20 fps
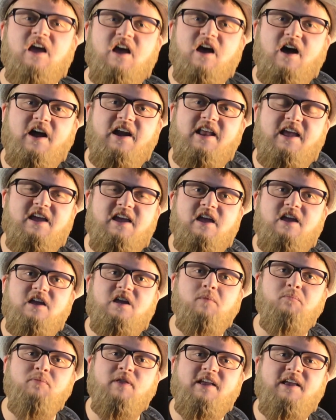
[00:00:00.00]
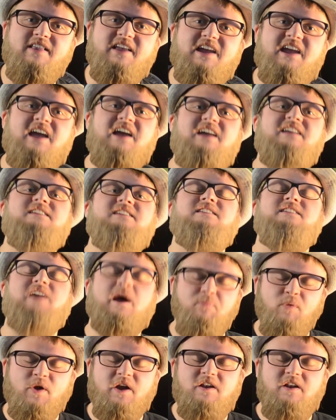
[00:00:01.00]
in a completely
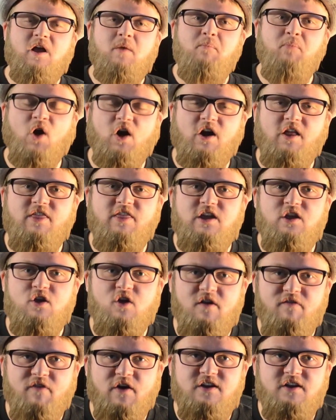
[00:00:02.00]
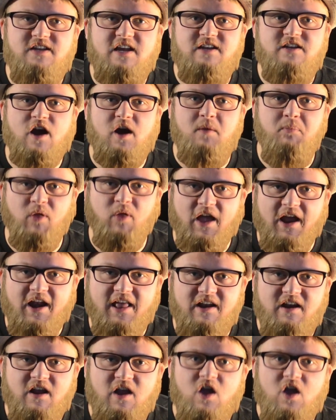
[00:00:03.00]
separate part of the universe as our planet,